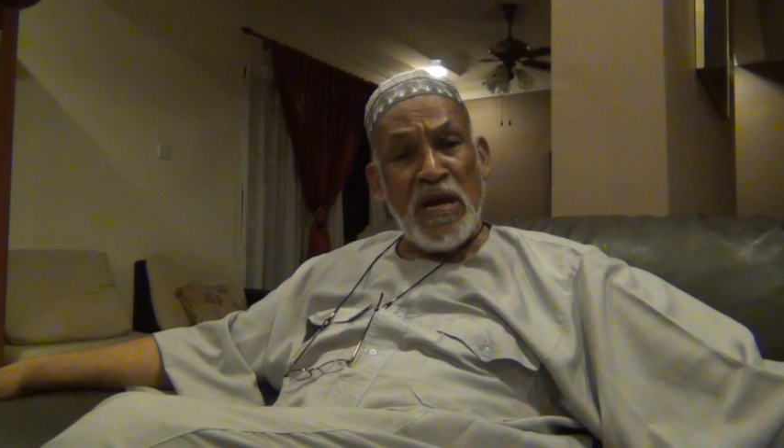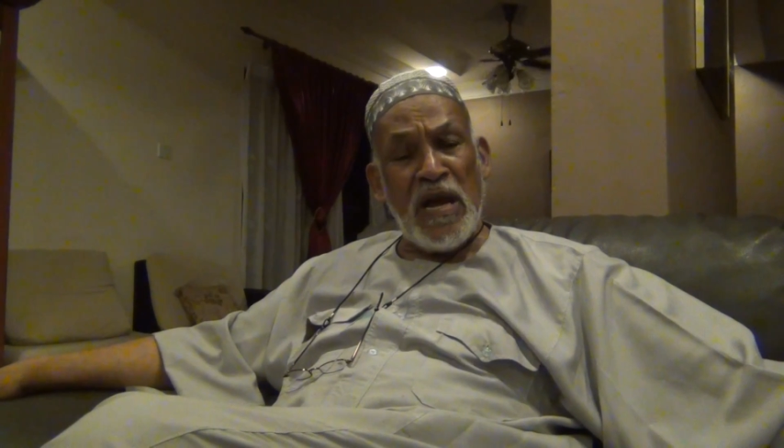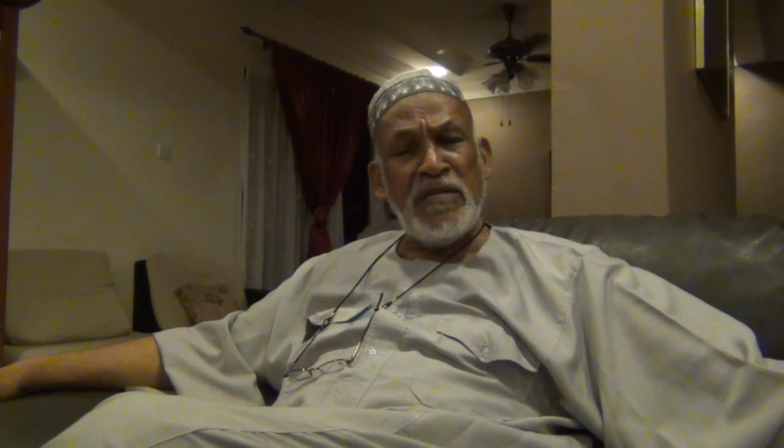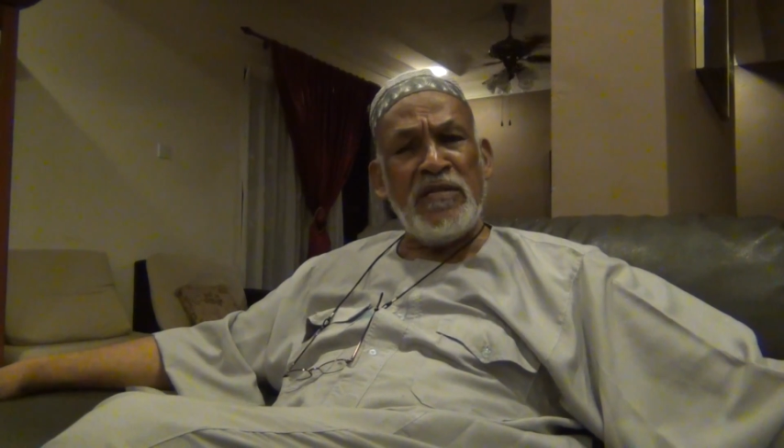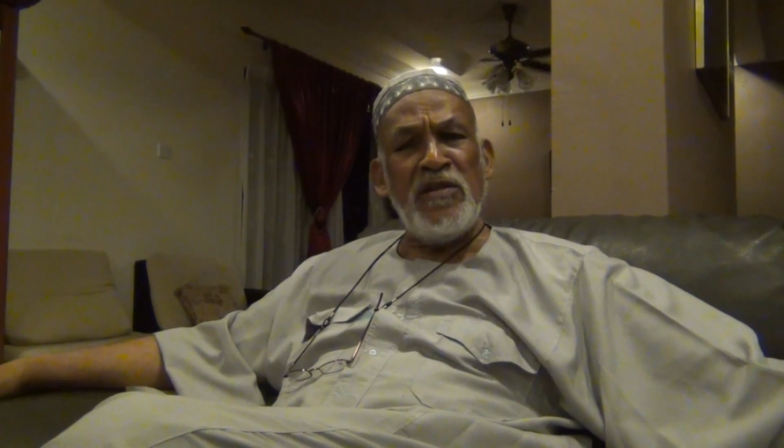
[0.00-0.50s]

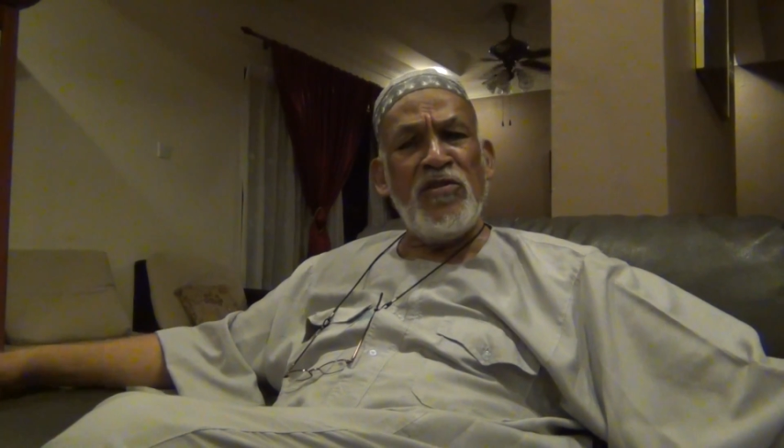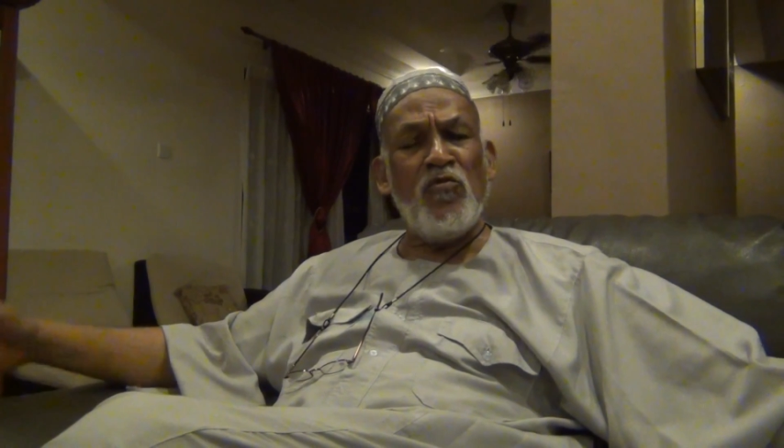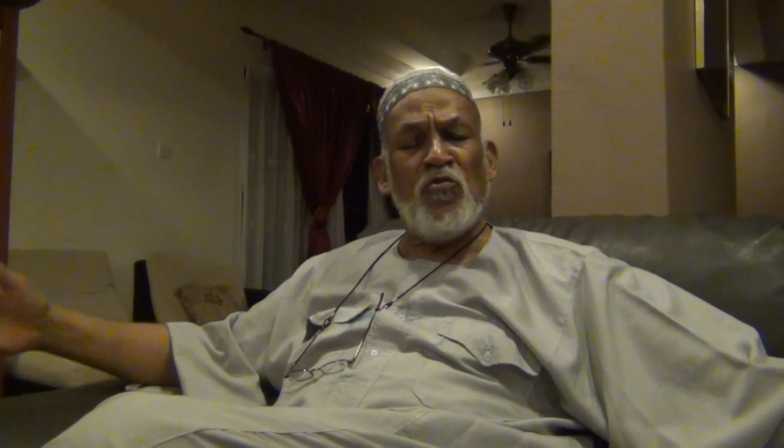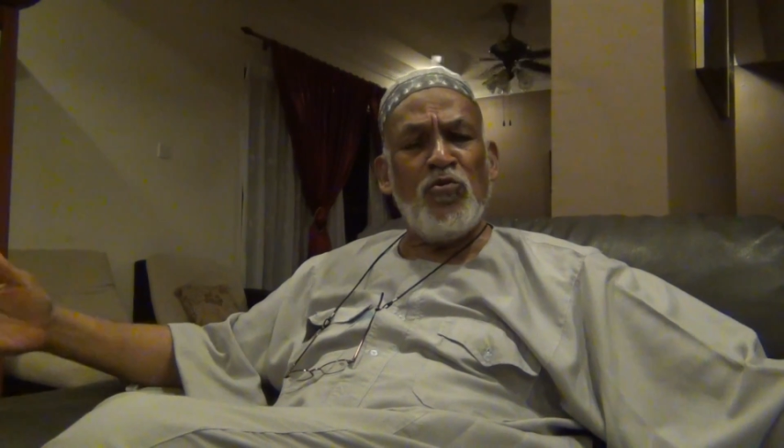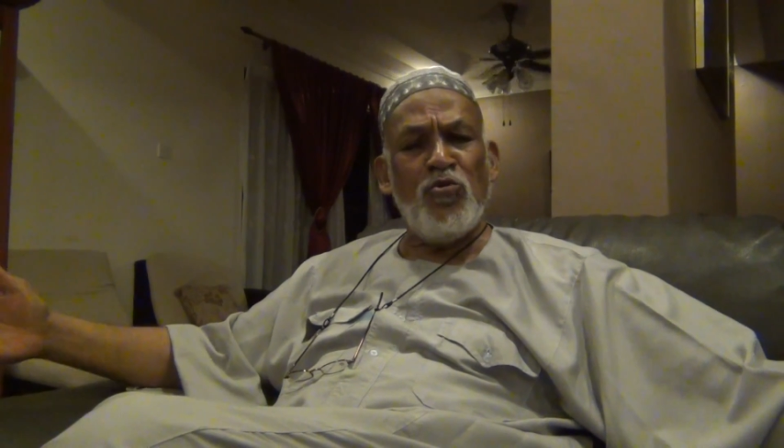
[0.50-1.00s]
until he
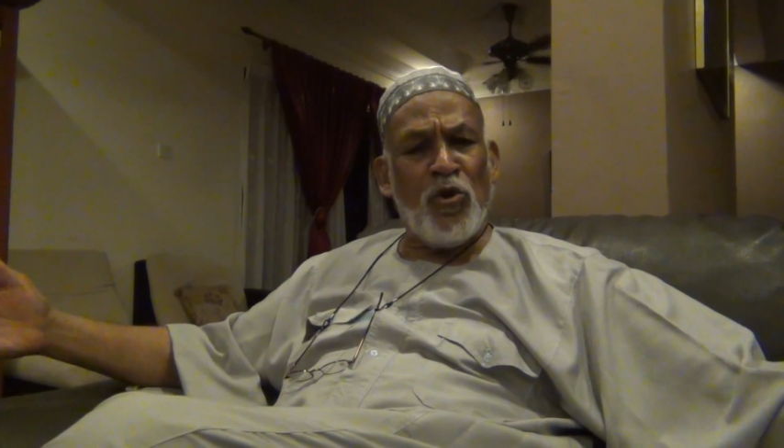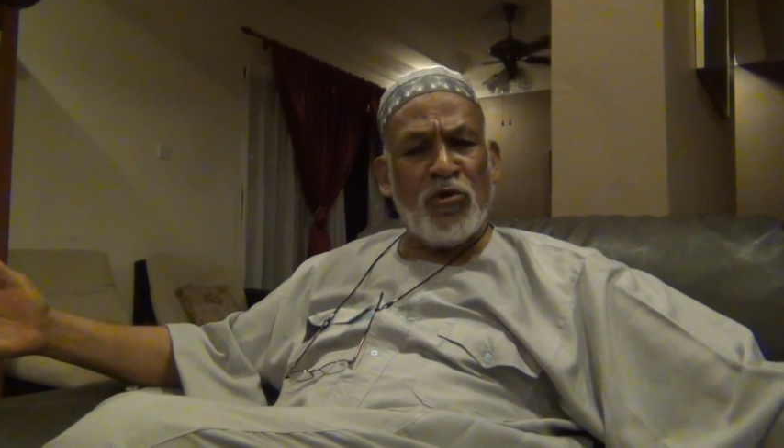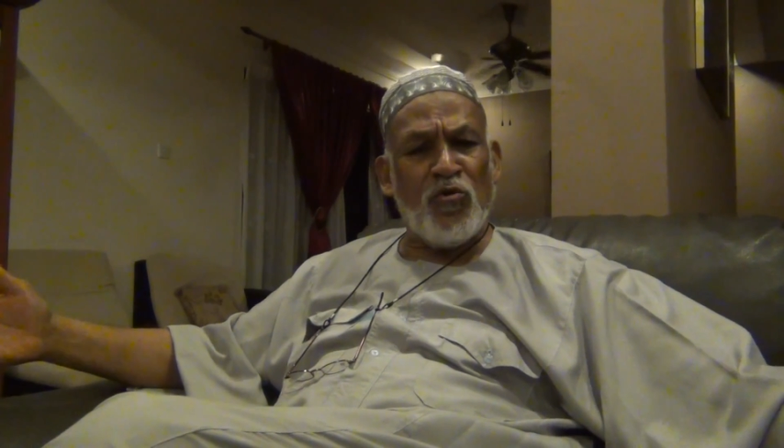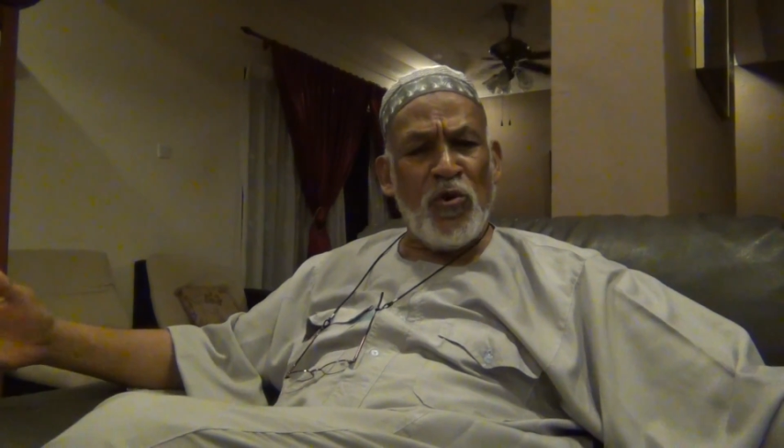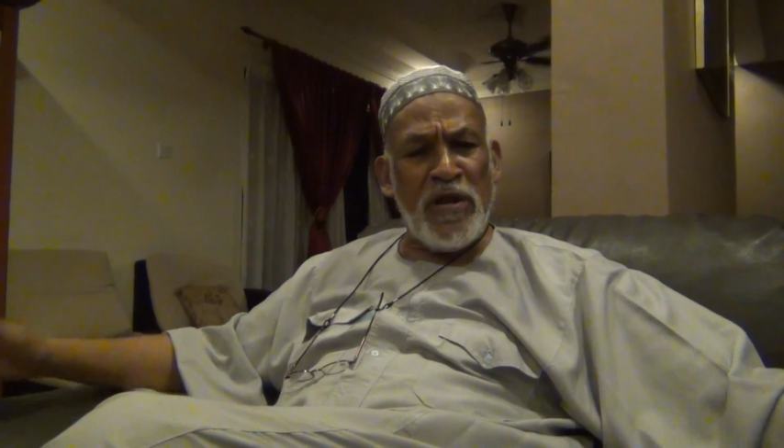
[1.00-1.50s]
could
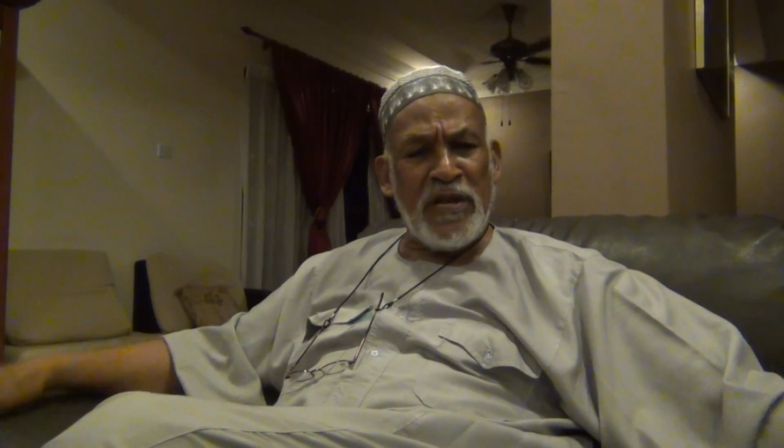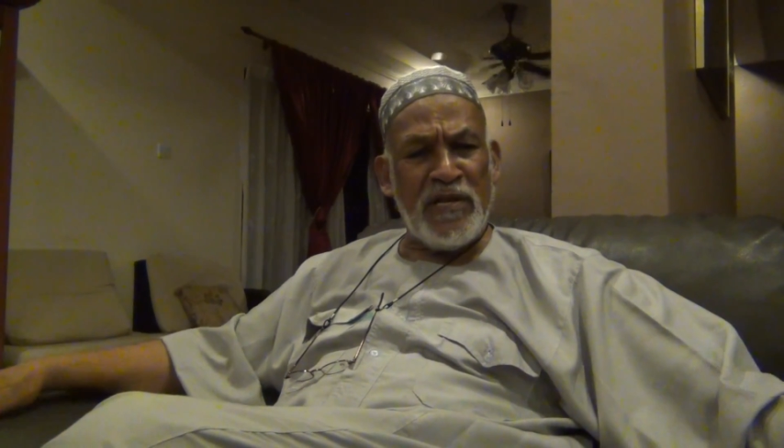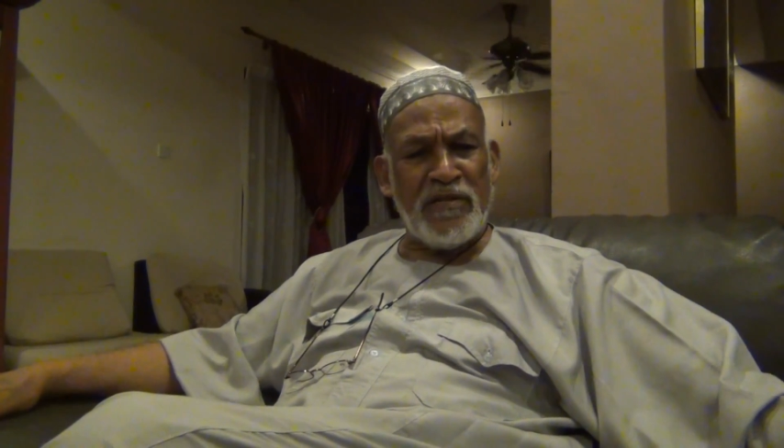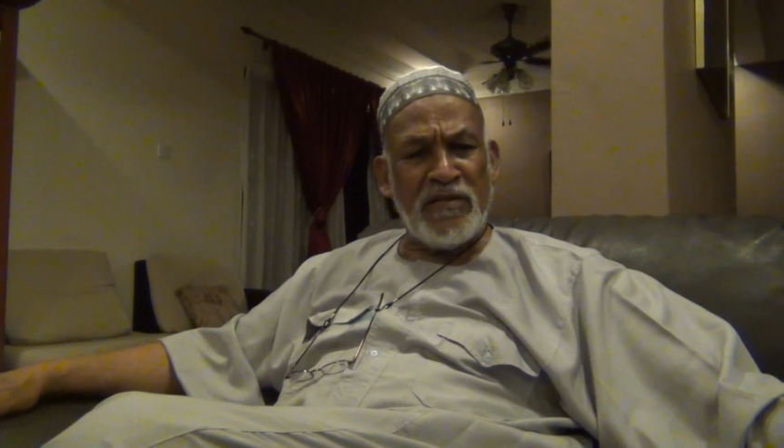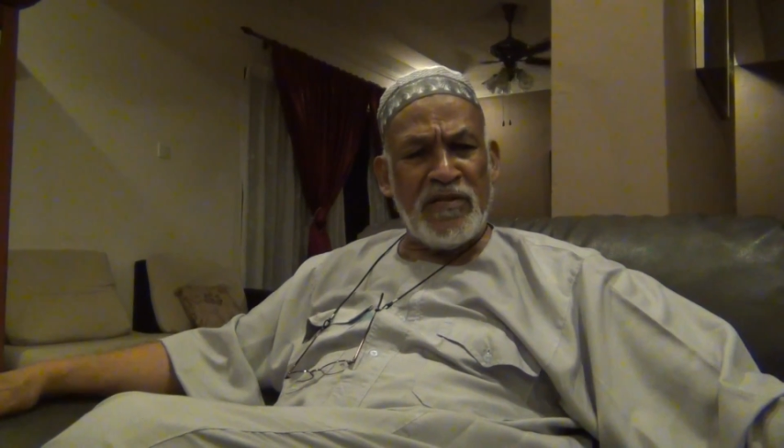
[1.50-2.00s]
not tolerate
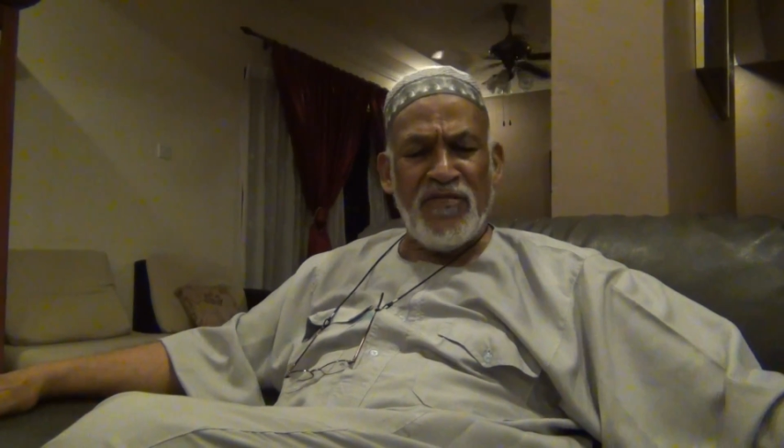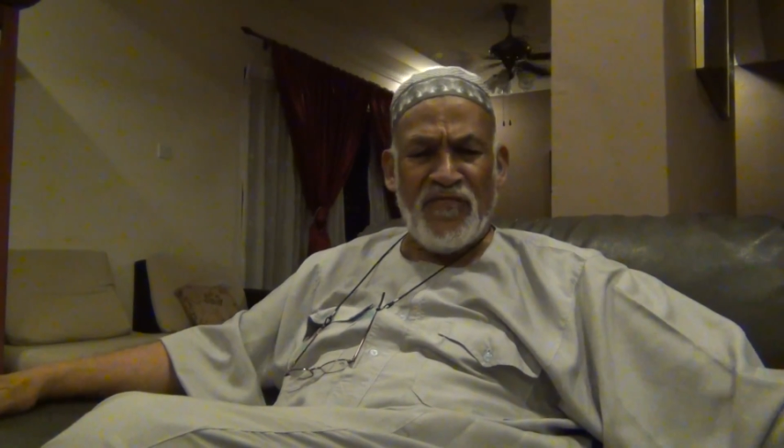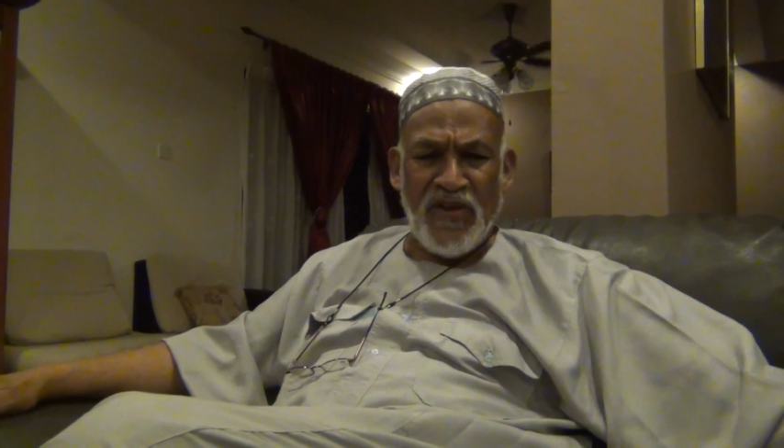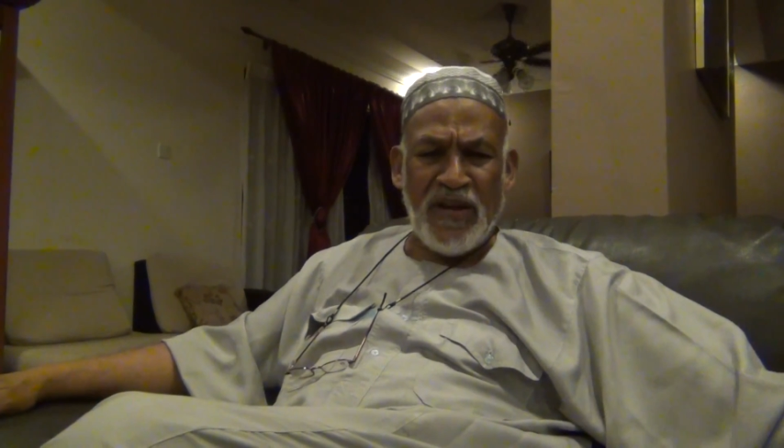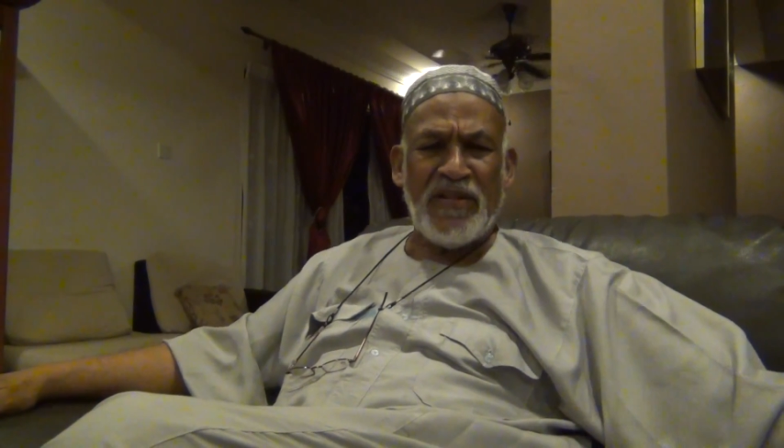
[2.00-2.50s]
it. He
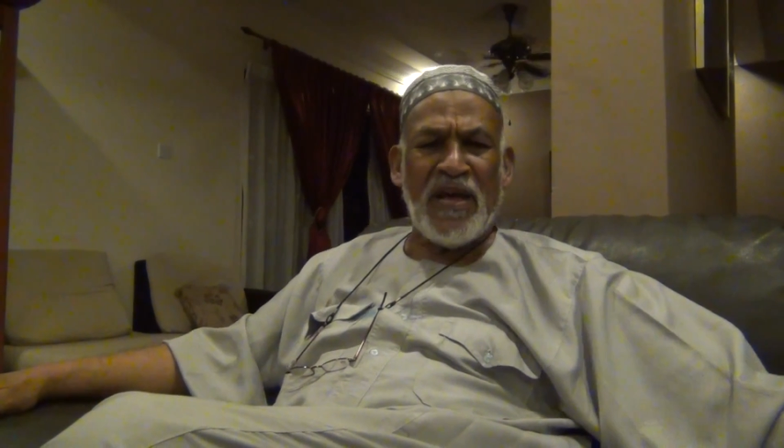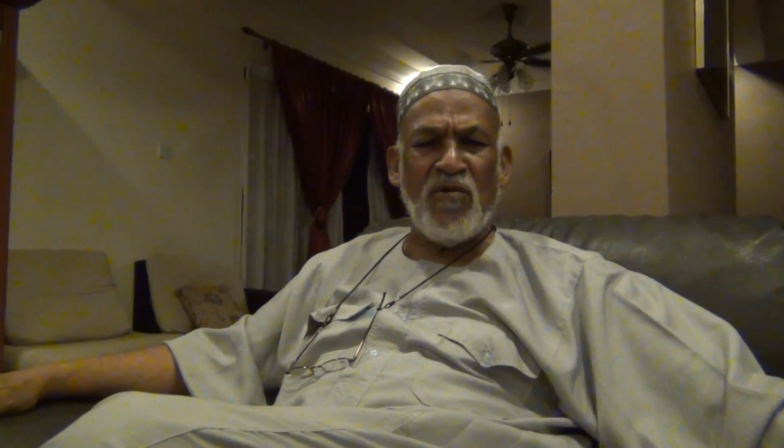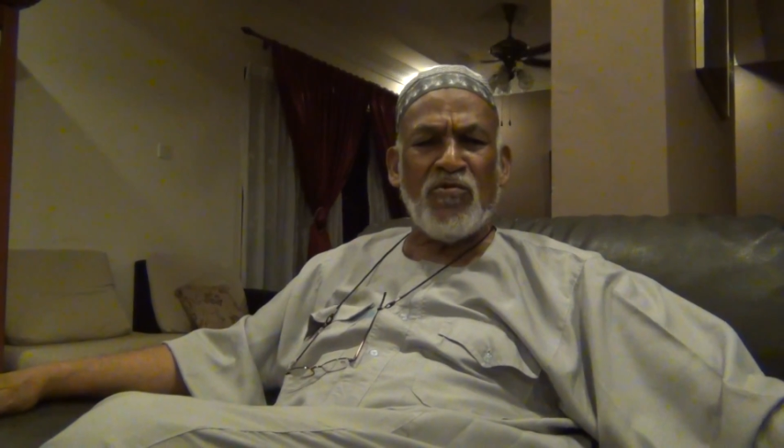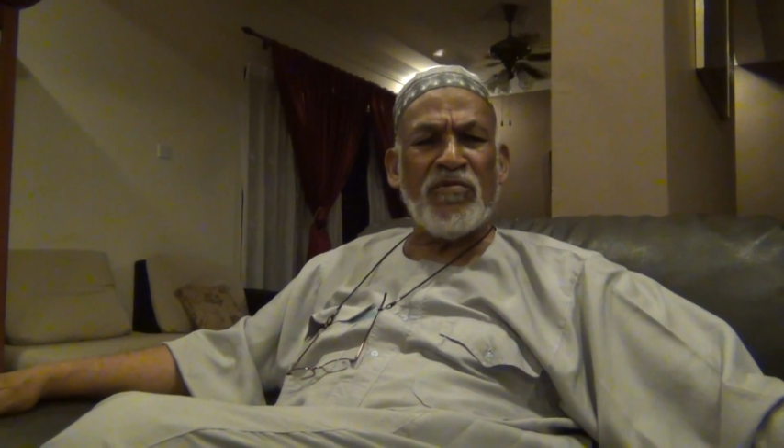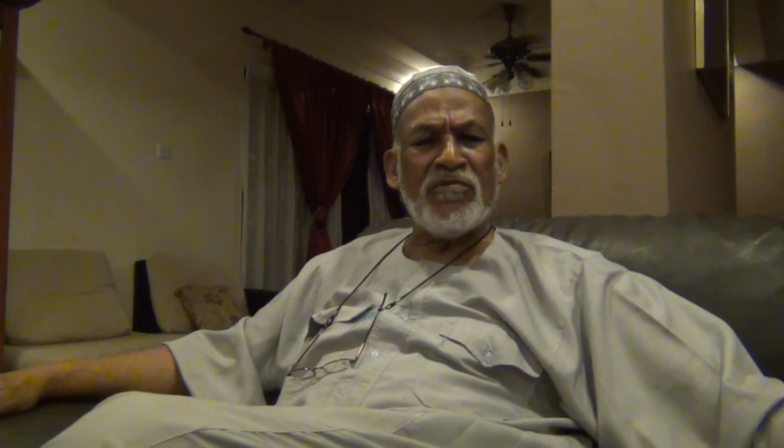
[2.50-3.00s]
fell down.